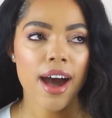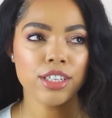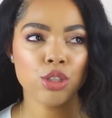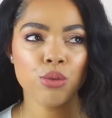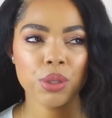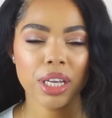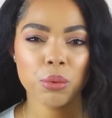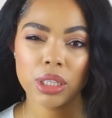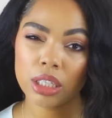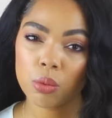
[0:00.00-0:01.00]
I do feel
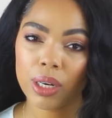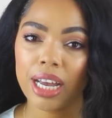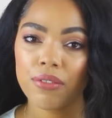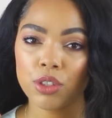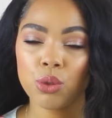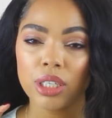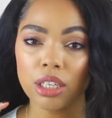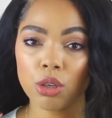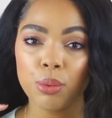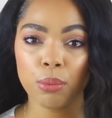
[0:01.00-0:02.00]
like with this one, I have to use a
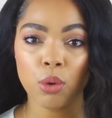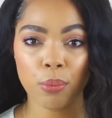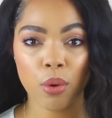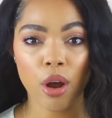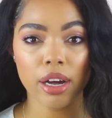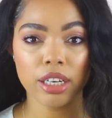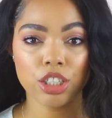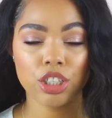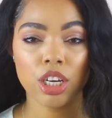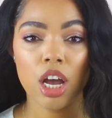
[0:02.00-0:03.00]
little bit more
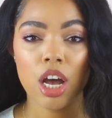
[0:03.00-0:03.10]
product